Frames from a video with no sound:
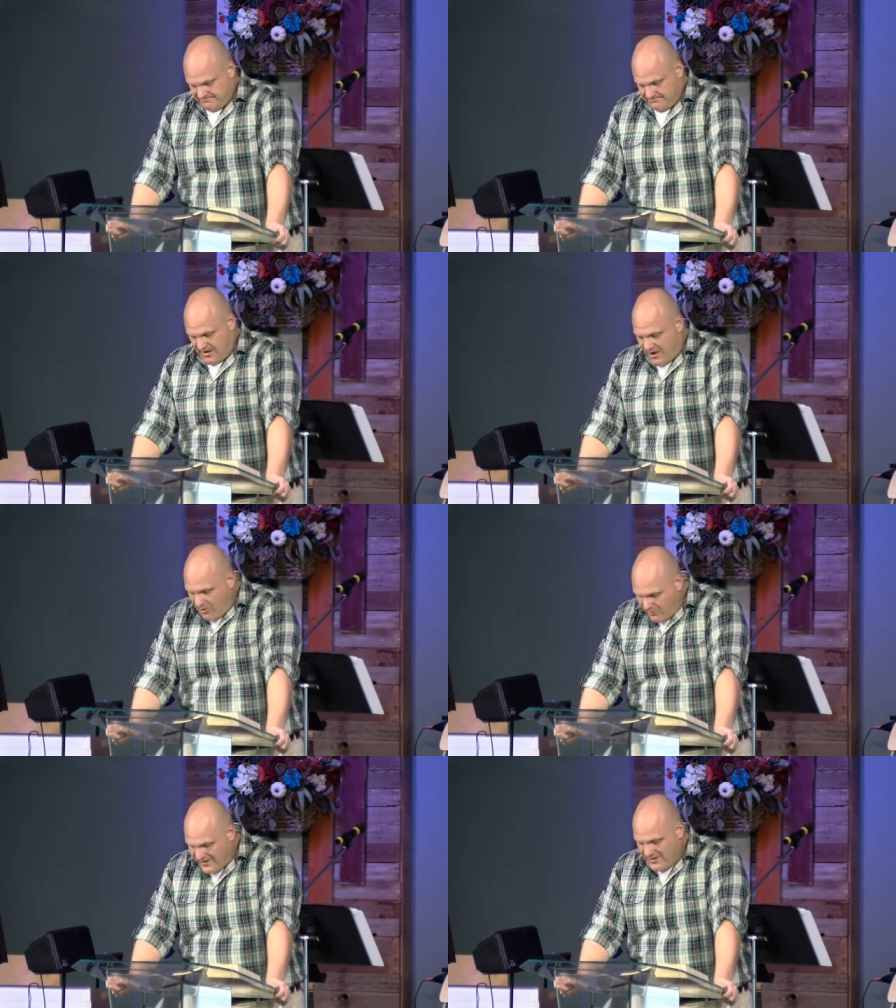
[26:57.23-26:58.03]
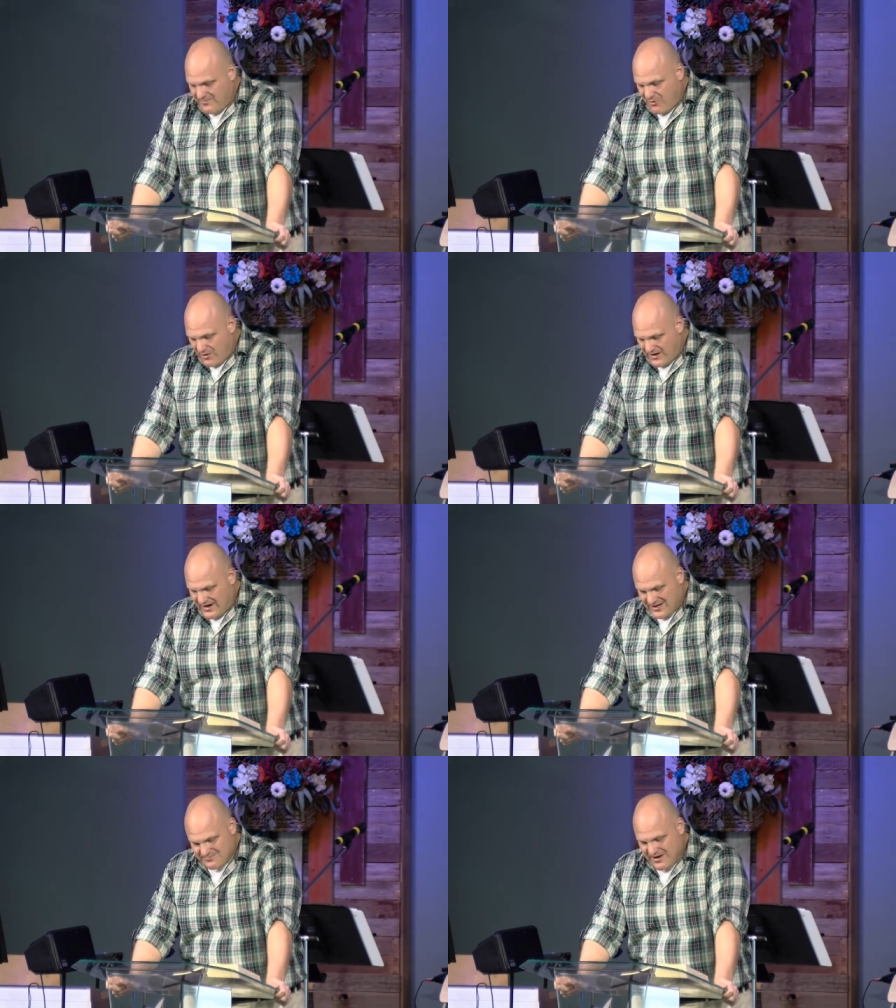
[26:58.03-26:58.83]
I hope we can be
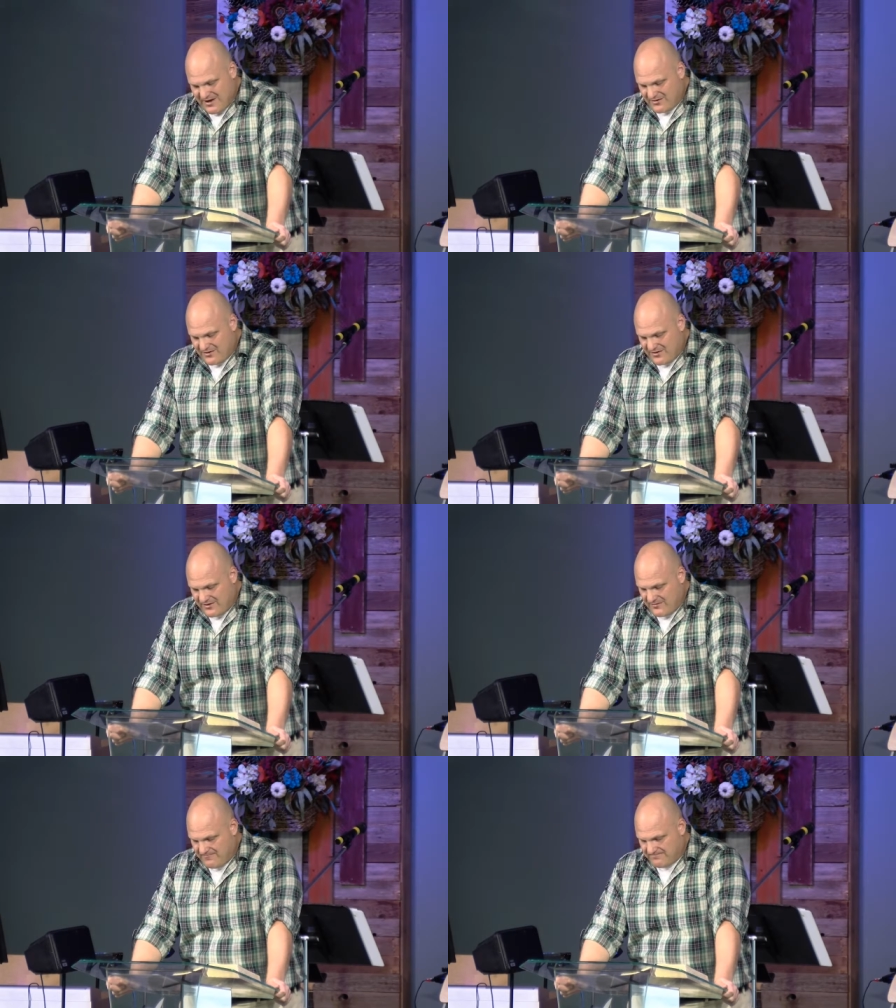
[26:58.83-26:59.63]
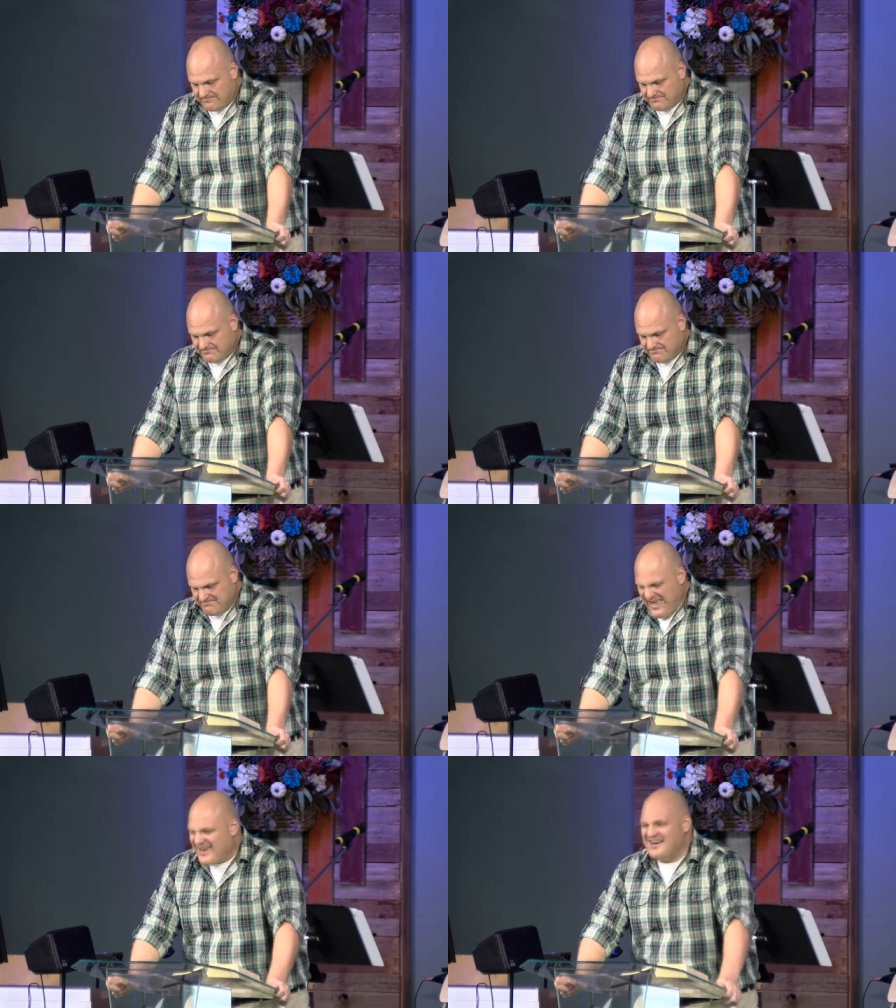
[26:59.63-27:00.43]
organized better than them.
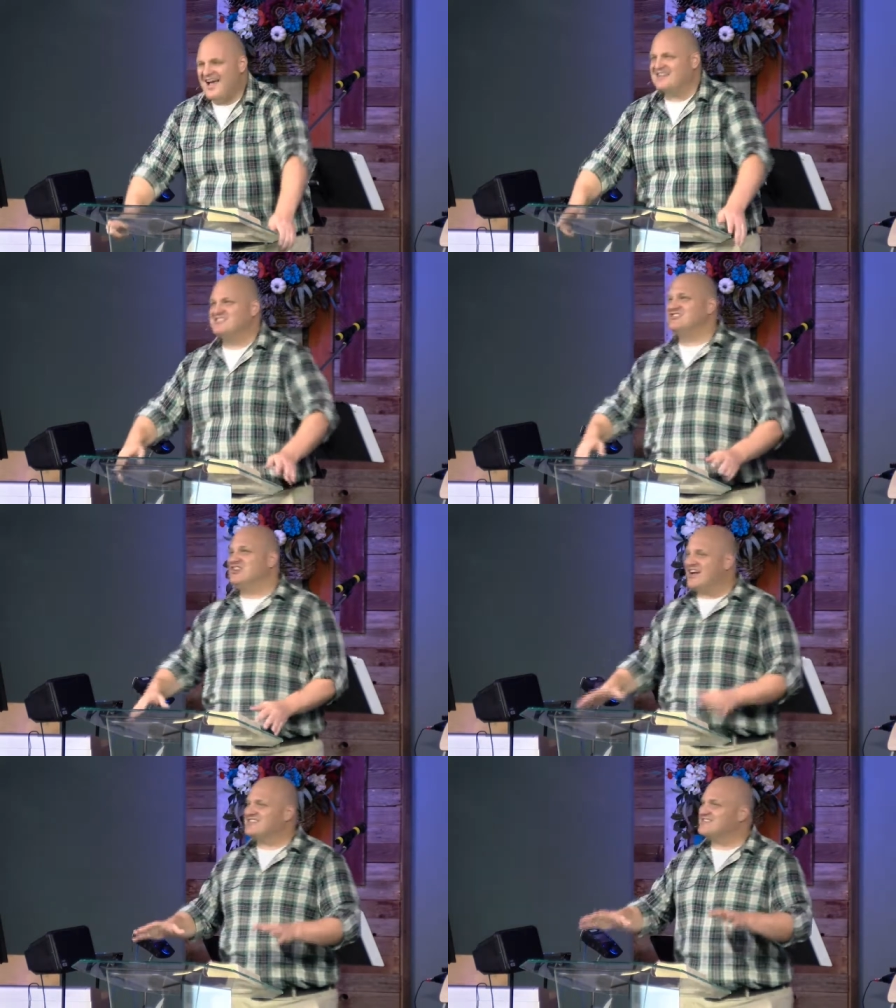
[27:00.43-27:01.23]
And not just